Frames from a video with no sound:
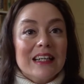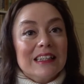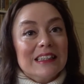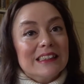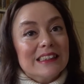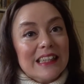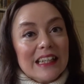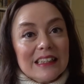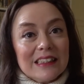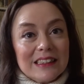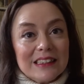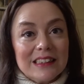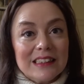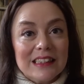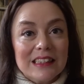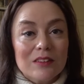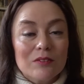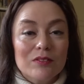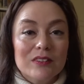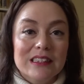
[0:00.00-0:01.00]

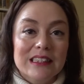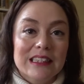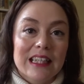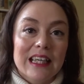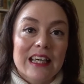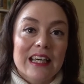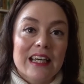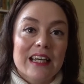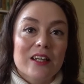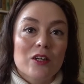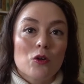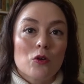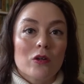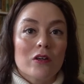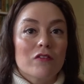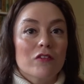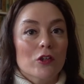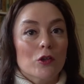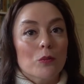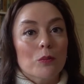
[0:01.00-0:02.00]
sensitive skin or
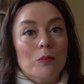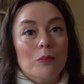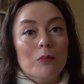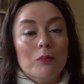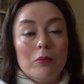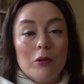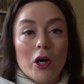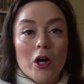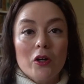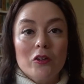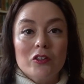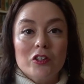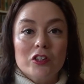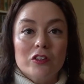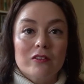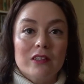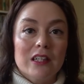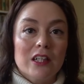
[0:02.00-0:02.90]
if you're prone to